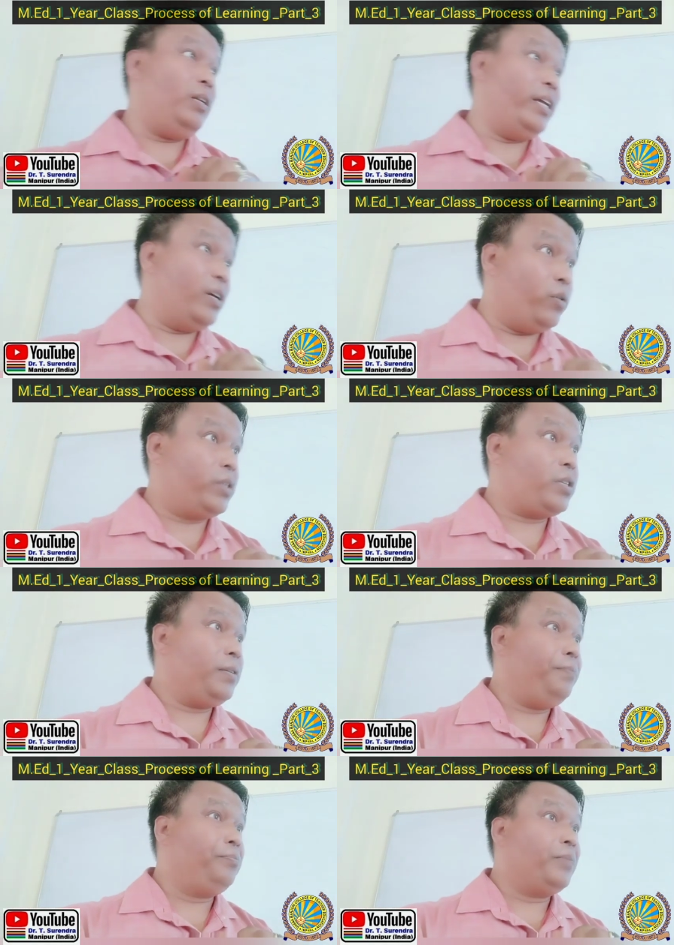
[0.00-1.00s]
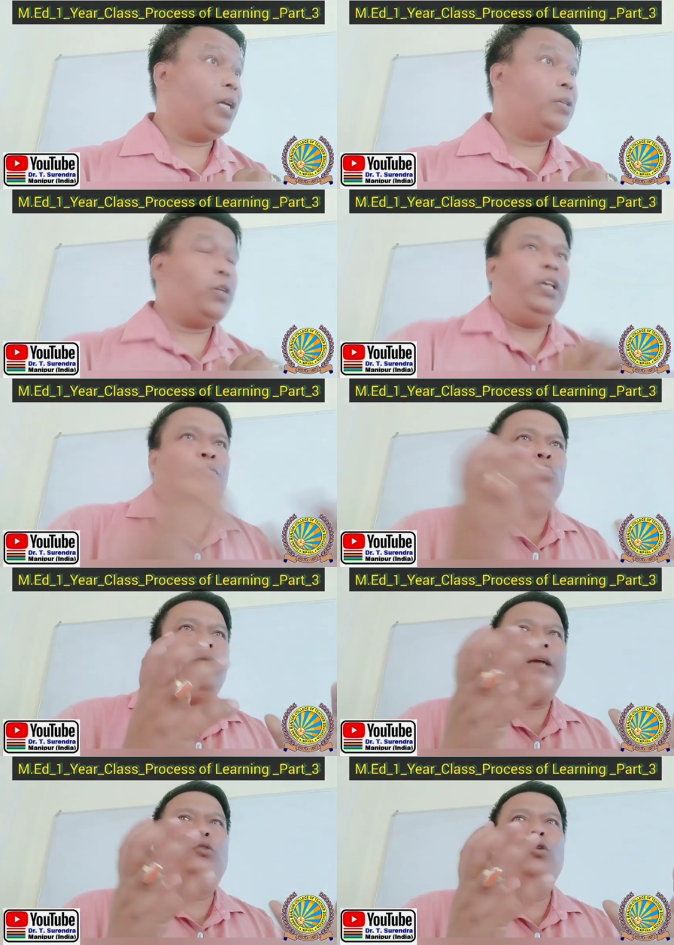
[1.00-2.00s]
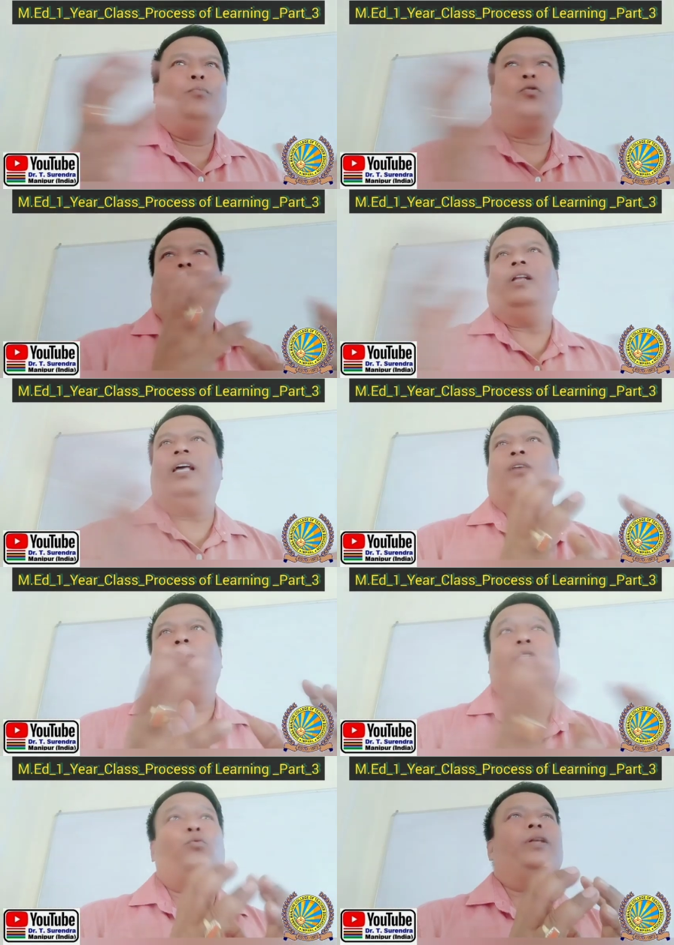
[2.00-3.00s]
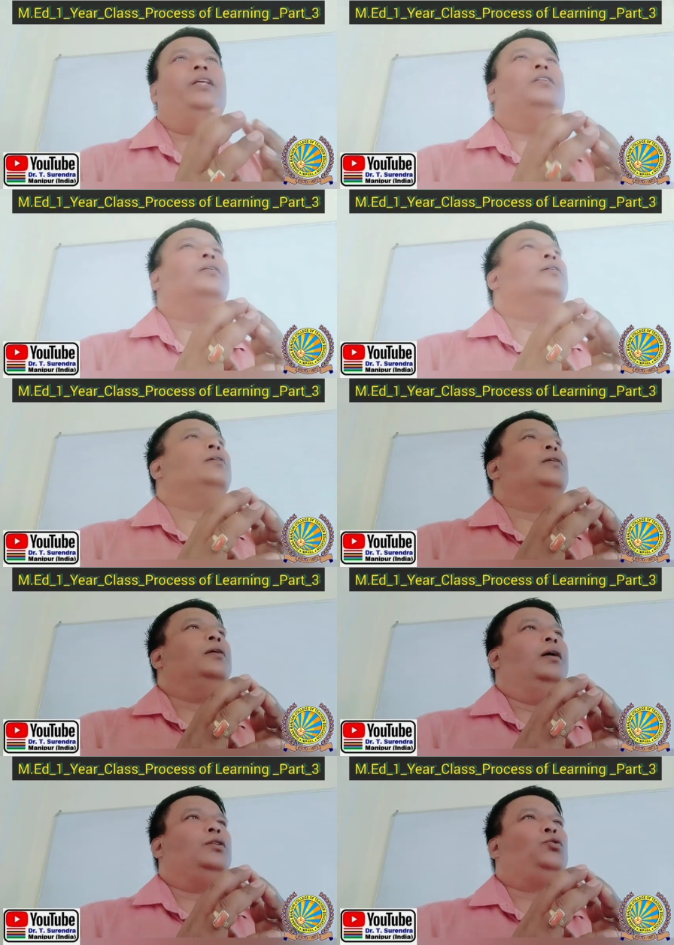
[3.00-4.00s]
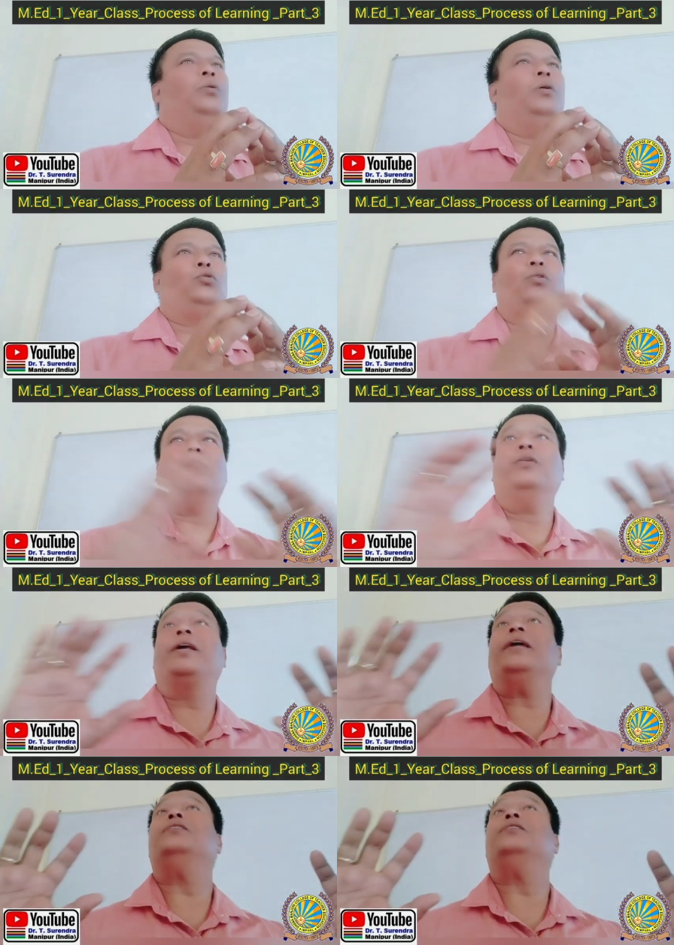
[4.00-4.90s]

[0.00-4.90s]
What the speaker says: language. So if you like to improve the language, we need to communicate